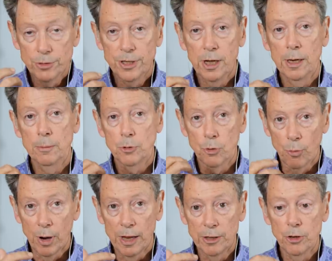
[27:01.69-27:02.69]
time
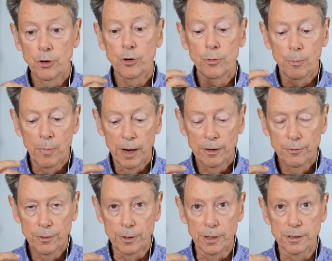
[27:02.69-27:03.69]
granular
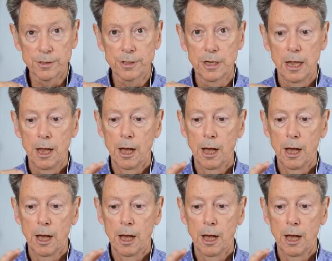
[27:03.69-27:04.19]
mindfulness